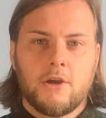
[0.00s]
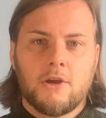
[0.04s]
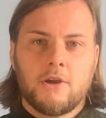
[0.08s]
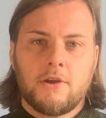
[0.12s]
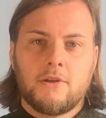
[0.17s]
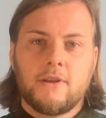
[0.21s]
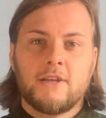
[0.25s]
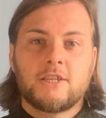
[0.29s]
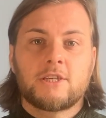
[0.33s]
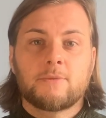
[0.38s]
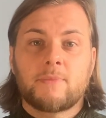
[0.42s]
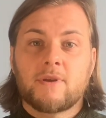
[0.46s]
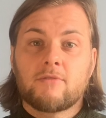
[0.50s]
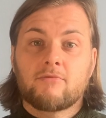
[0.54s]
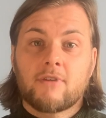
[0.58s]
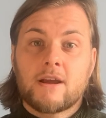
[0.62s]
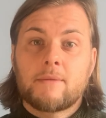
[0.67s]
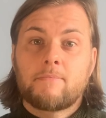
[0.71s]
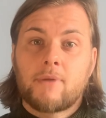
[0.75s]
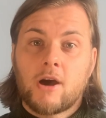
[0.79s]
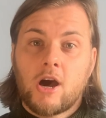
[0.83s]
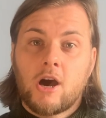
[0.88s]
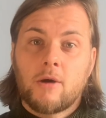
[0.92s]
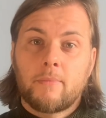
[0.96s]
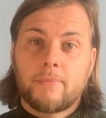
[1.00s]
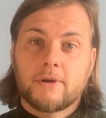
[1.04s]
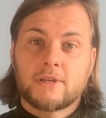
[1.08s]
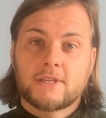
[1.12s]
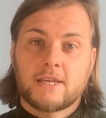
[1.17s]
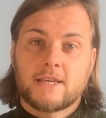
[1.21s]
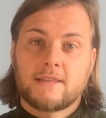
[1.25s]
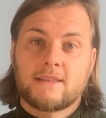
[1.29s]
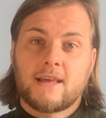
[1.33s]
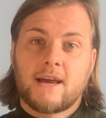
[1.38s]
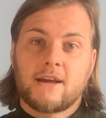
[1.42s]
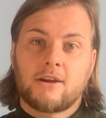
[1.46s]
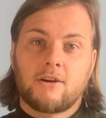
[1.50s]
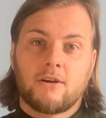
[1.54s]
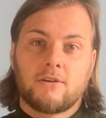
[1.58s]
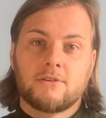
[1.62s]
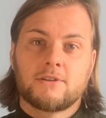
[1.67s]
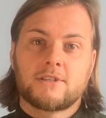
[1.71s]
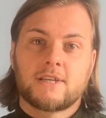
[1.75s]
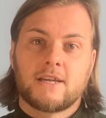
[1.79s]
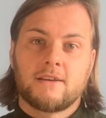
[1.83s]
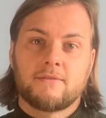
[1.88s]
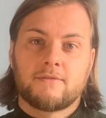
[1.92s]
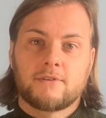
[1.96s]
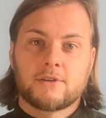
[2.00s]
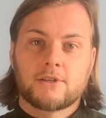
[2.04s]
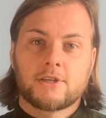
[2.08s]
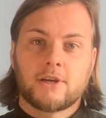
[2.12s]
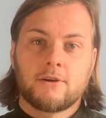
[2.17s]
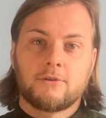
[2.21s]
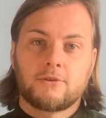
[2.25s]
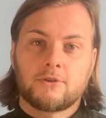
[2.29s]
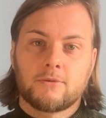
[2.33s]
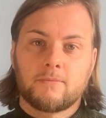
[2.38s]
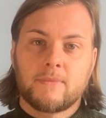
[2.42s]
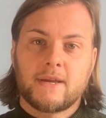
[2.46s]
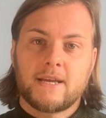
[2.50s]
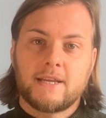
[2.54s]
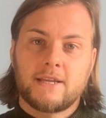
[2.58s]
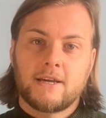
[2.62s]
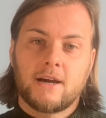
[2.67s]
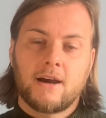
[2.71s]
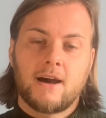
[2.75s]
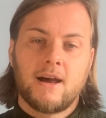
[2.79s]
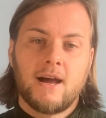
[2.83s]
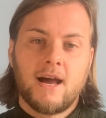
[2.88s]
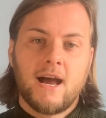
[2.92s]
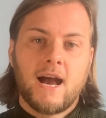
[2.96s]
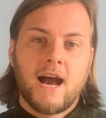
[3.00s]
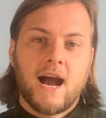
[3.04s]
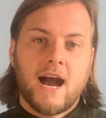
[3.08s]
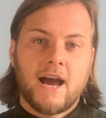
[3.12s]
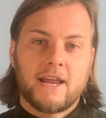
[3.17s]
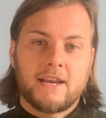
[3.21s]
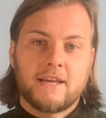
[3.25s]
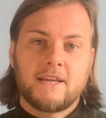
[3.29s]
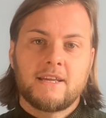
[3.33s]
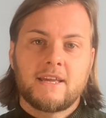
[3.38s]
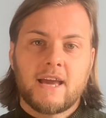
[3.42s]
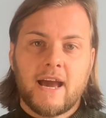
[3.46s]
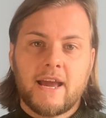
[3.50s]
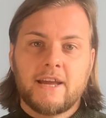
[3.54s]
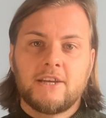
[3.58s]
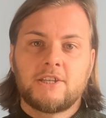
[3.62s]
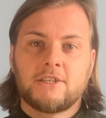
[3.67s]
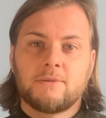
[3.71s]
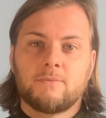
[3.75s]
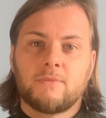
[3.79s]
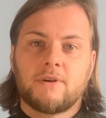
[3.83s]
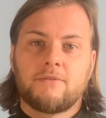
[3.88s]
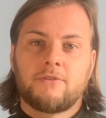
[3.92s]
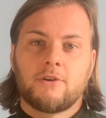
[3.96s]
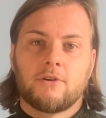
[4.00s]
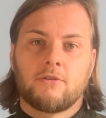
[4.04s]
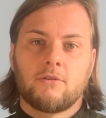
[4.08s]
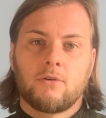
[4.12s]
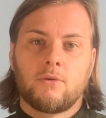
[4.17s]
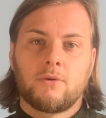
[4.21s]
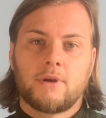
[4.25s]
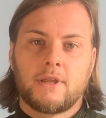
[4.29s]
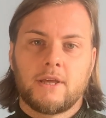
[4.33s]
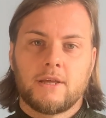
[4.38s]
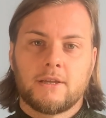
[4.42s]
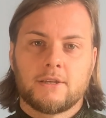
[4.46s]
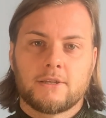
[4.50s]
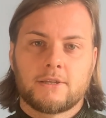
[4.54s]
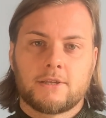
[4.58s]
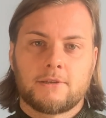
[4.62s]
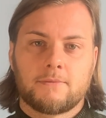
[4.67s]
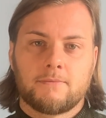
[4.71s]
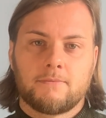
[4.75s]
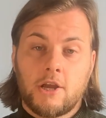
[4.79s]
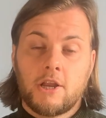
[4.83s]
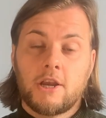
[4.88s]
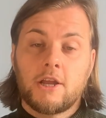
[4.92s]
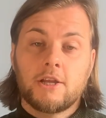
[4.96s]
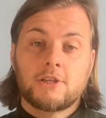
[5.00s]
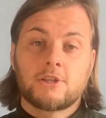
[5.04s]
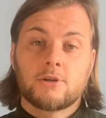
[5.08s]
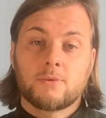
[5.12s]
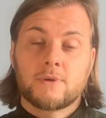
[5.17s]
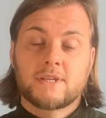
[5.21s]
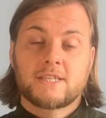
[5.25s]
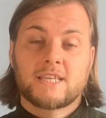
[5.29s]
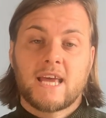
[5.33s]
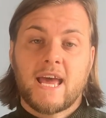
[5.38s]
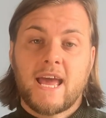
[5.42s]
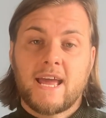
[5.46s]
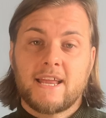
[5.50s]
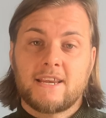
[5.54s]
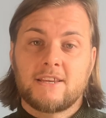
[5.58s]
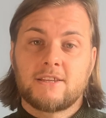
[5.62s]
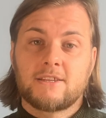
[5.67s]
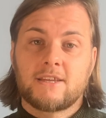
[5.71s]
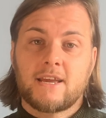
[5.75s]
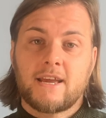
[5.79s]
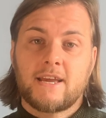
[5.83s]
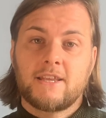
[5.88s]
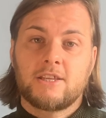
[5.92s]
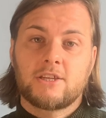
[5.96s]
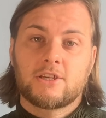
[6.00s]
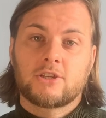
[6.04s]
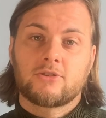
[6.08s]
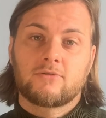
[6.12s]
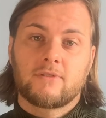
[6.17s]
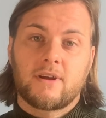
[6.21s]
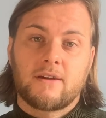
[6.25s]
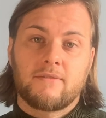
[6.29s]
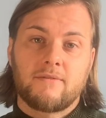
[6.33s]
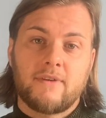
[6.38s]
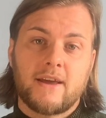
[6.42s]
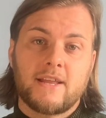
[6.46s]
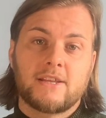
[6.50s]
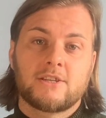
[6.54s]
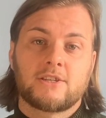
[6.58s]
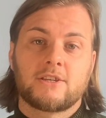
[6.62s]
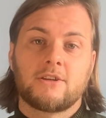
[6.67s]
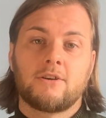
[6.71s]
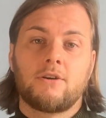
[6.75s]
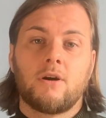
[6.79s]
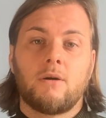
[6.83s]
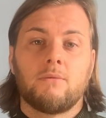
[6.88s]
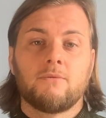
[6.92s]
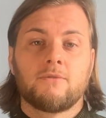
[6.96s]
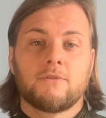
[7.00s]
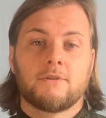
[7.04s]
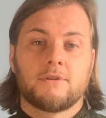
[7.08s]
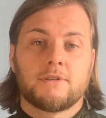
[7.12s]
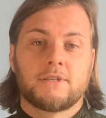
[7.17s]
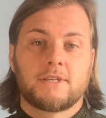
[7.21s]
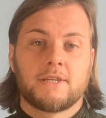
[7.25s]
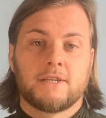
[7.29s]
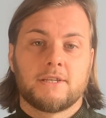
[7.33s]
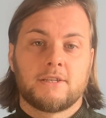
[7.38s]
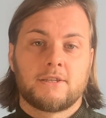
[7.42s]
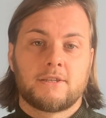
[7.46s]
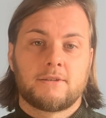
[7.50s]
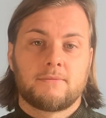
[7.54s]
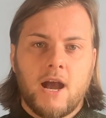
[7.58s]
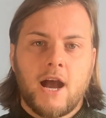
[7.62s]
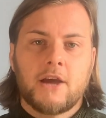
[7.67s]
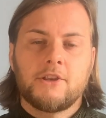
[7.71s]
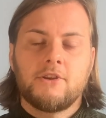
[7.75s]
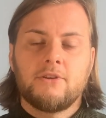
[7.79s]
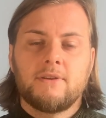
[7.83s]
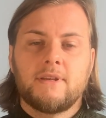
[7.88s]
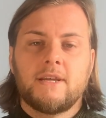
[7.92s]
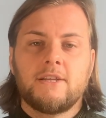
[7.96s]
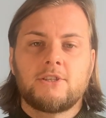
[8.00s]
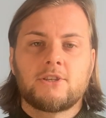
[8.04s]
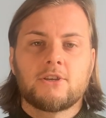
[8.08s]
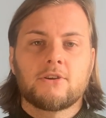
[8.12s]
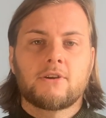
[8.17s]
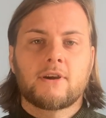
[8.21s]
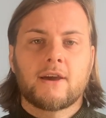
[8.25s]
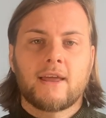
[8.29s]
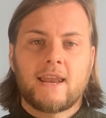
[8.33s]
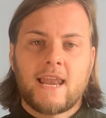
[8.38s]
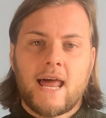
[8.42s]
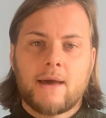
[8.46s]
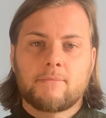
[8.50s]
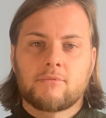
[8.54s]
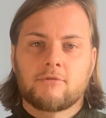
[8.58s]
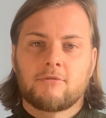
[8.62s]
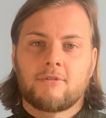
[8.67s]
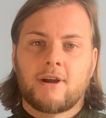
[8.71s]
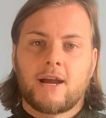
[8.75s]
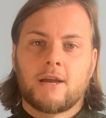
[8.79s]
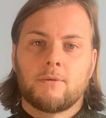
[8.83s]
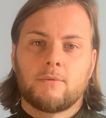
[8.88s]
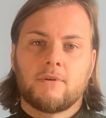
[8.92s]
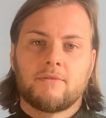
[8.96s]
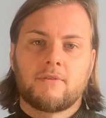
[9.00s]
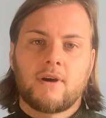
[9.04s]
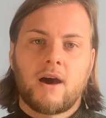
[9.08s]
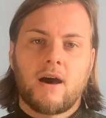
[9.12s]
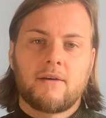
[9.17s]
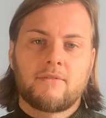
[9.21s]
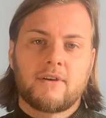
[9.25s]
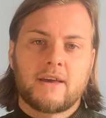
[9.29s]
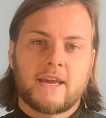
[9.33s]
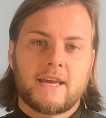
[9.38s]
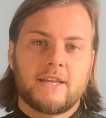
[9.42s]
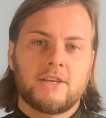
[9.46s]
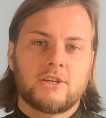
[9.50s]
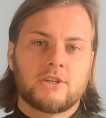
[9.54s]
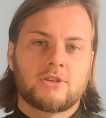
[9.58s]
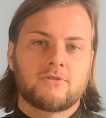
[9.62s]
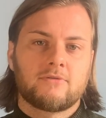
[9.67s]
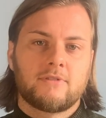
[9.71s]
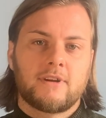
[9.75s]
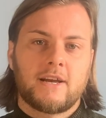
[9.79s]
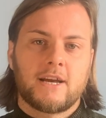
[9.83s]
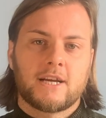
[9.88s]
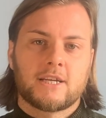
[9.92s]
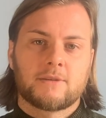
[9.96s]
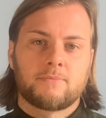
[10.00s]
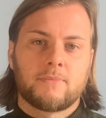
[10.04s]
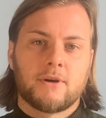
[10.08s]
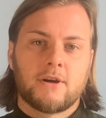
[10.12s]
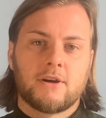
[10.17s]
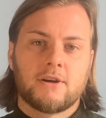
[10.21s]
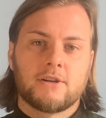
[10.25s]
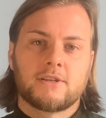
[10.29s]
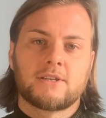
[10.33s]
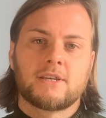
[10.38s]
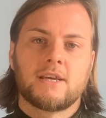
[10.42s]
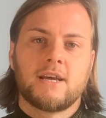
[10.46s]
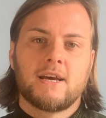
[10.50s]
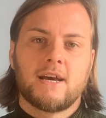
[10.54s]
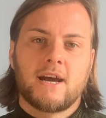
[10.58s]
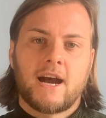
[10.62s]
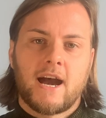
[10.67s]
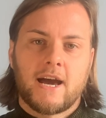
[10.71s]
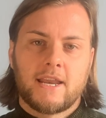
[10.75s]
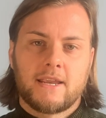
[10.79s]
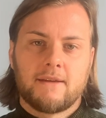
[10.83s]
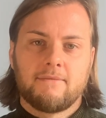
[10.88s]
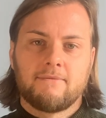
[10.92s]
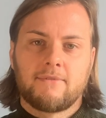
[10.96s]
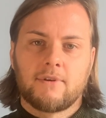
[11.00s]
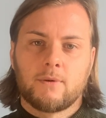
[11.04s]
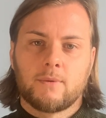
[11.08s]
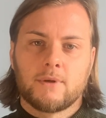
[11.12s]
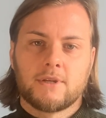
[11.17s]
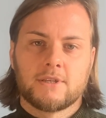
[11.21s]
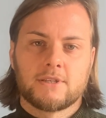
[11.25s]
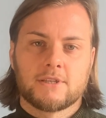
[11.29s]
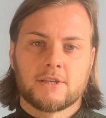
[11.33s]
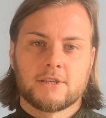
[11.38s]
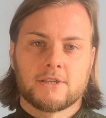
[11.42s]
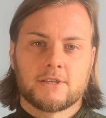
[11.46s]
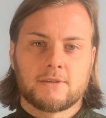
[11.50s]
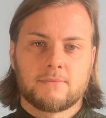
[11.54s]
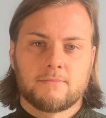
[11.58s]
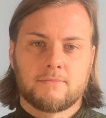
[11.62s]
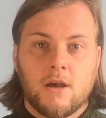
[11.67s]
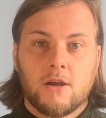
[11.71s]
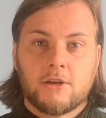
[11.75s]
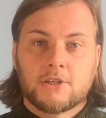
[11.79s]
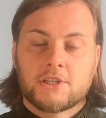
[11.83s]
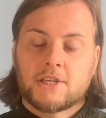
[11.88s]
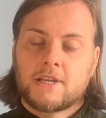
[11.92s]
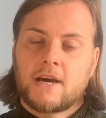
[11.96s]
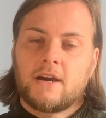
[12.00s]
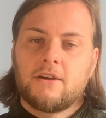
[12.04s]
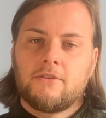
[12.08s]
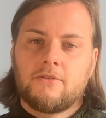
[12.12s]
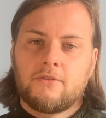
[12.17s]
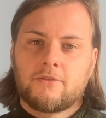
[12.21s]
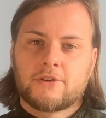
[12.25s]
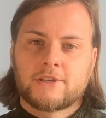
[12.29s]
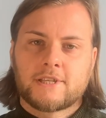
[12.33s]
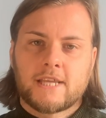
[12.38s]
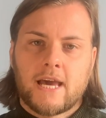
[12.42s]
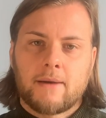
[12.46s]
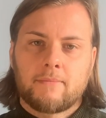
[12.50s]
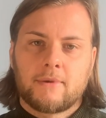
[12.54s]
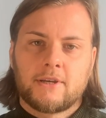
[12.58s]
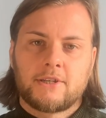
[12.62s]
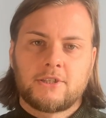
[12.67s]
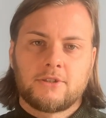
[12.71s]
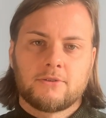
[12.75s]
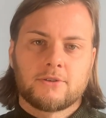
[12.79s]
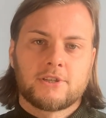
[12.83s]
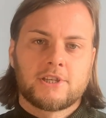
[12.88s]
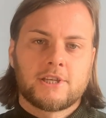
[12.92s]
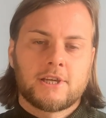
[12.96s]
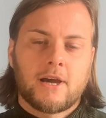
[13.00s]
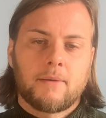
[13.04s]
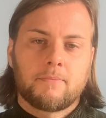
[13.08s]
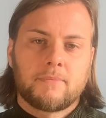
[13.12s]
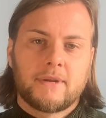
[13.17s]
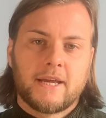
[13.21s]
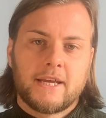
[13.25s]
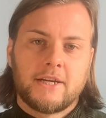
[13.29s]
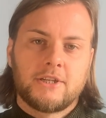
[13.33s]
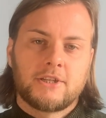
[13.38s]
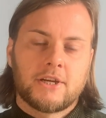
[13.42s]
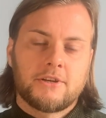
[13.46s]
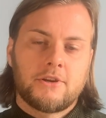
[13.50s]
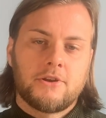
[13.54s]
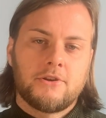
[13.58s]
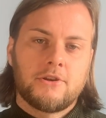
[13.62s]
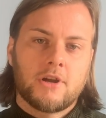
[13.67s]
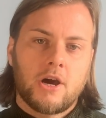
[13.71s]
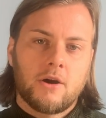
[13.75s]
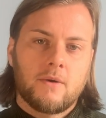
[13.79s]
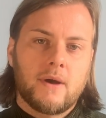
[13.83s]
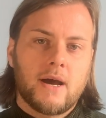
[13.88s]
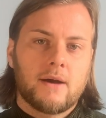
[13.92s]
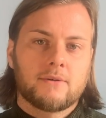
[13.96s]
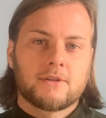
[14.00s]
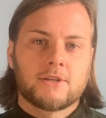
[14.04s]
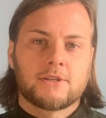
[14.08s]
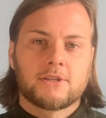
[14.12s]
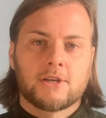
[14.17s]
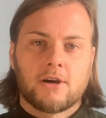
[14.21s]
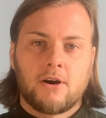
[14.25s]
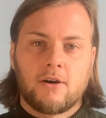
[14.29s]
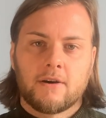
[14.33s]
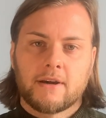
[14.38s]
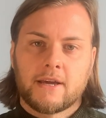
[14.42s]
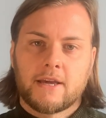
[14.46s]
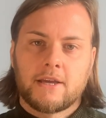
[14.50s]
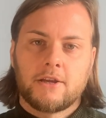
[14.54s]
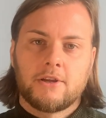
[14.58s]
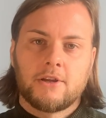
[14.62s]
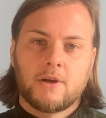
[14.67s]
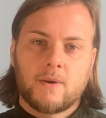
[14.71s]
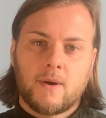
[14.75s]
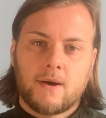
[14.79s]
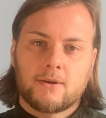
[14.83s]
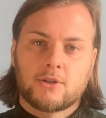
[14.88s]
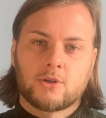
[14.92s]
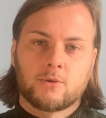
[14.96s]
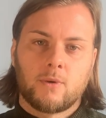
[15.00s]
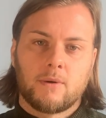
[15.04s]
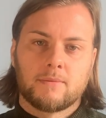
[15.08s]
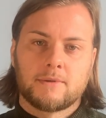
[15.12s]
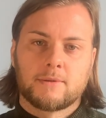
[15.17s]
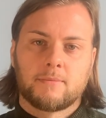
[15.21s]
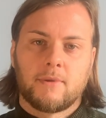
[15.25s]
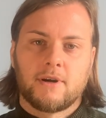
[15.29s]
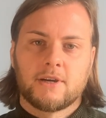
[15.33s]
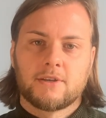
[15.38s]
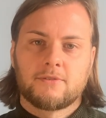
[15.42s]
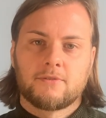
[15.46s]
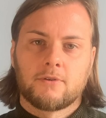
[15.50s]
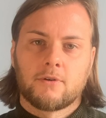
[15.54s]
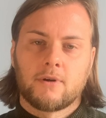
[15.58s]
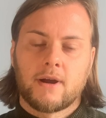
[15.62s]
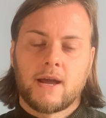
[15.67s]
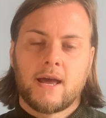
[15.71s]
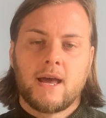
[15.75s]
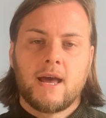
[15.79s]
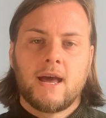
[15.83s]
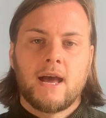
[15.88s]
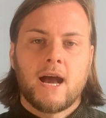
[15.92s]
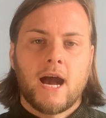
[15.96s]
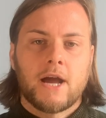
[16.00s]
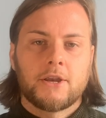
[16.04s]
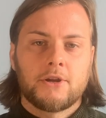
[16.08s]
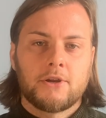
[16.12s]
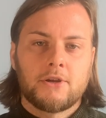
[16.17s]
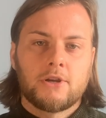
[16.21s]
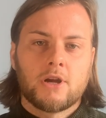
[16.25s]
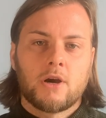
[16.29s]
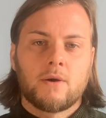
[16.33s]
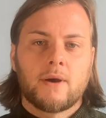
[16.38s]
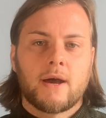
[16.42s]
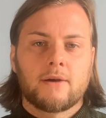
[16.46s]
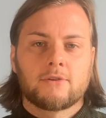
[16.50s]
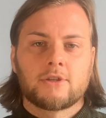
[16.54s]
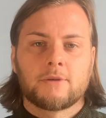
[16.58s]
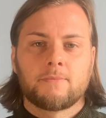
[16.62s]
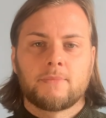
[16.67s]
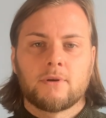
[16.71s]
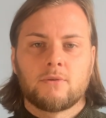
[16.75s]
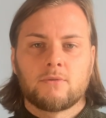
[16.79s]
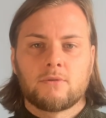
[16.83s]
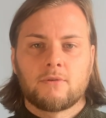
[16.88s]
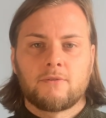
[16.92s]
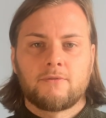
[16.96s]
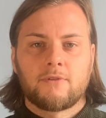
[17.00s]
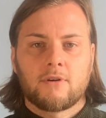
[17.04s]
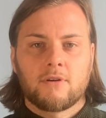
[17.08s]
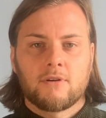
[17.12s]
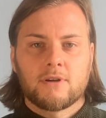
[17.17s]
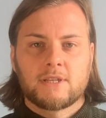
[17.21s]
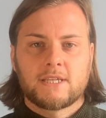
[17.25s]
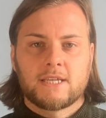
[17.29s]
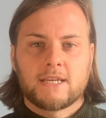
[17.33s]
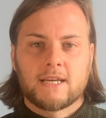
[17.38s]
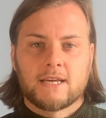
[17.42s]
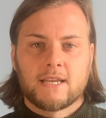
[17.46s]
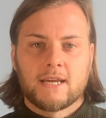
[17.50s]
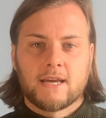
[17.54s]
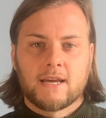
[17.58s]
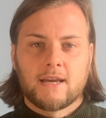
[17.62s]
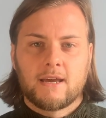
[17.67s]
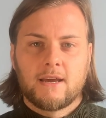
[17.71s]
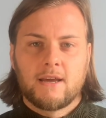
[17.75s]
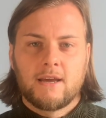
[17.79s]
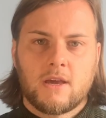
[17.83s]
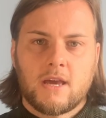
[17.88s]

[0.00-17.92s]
You need to be repurposing that content for social media and engaging with your audience. You need to attend industry events and conferences, and you need to collaborate with other industry experts and influencers. So now you've established your sub-niche and you know how to target, you know how to optimize for it, and you know how to build authority in it.